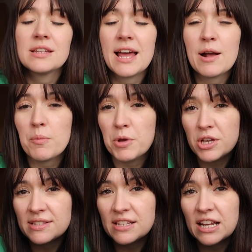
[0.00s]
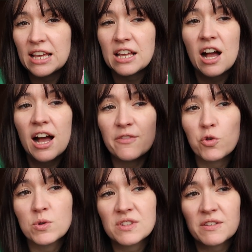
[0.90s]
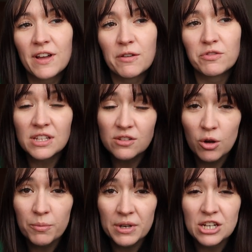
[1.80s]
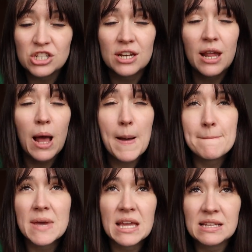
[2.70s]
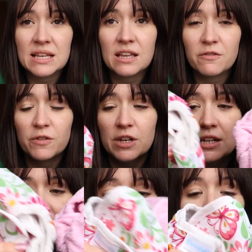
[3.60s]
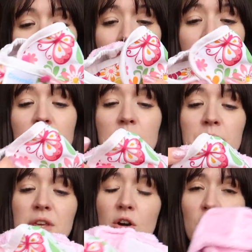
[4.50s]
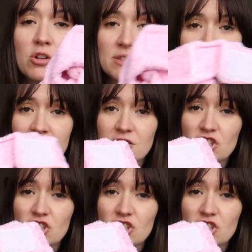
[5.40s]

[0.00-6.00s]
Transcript: Now personally, I've always found this combination amazing for nighttime, because there